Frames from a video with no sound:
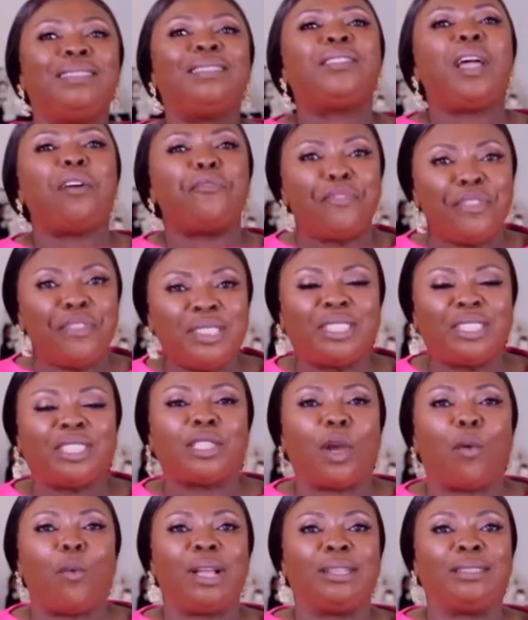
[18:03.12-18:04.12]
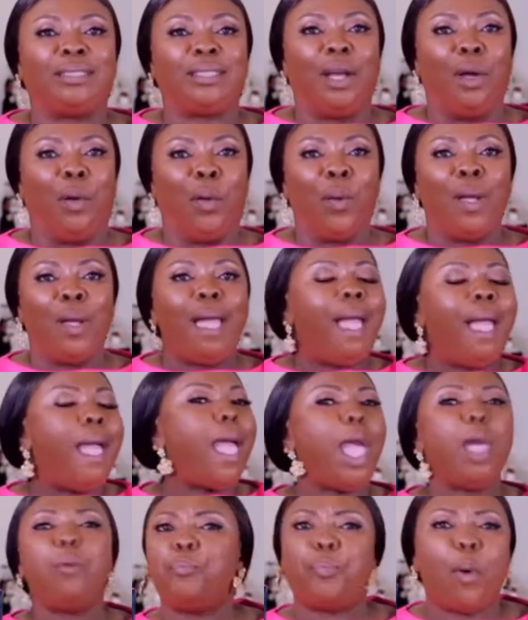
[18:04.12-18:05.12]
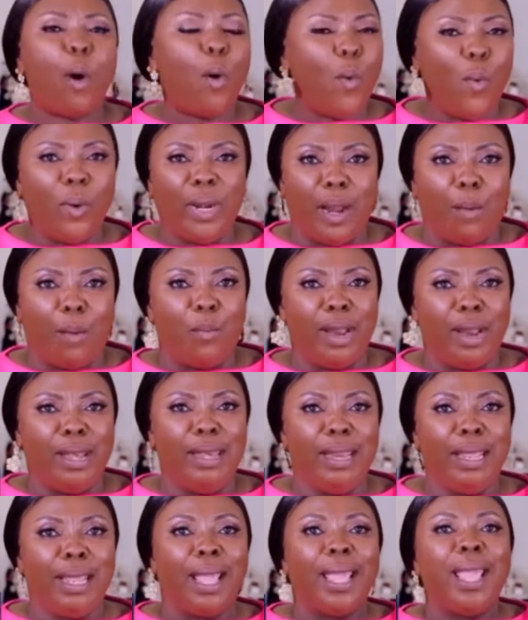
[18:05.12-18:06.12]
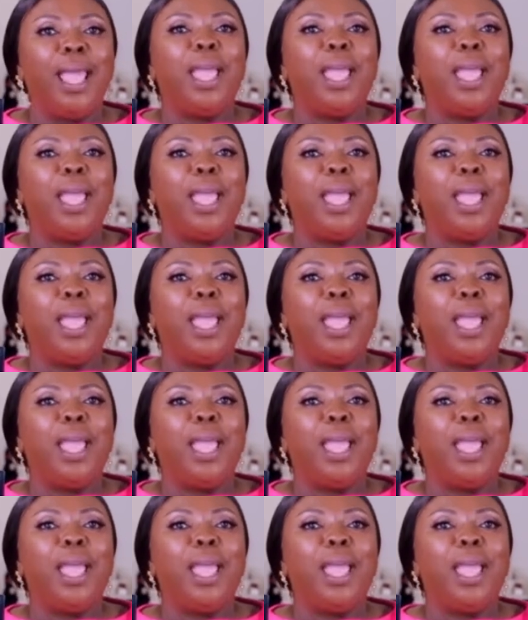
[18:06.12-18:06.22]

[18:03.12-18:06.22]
Daphne's shower gel. En po na money.